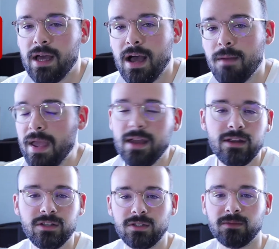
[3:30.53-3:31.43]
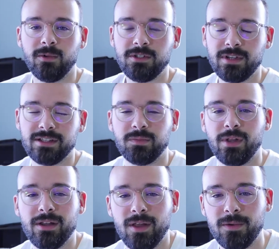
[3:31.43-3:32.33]
And I just want you guys to
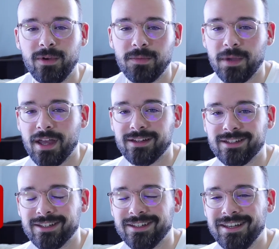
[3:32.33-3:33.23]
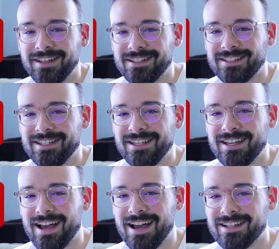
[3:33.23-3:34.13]
play along with me and
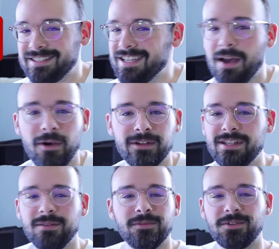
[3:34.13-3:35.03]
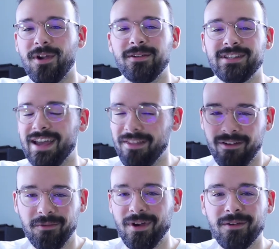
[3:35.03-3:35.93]
to see how our teams grow together
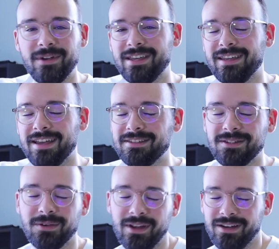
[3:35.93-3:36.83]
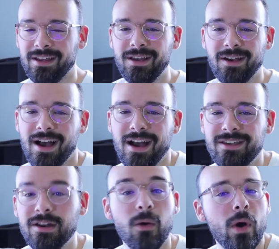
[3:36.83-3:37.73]
and where we can get to
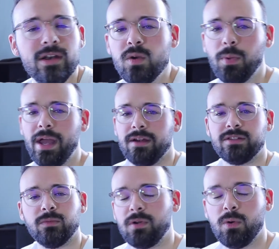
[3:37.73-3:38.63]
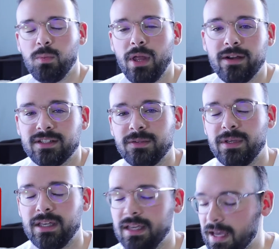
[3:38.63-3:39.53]
and, you know, what new players and what cool players that
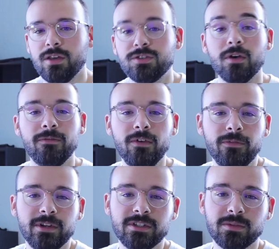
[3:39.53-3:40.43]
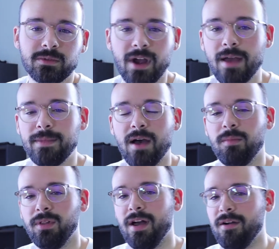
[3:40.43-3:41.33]
we can get. So feel free to subscribe down
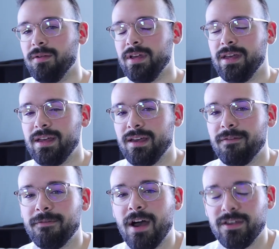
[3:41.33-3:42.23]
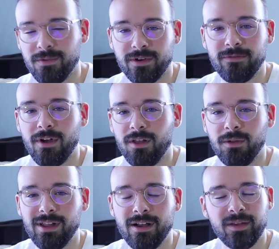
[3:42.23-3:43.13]
below if you want to
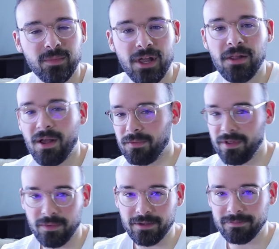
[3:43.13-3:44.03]
follow along and play along with me.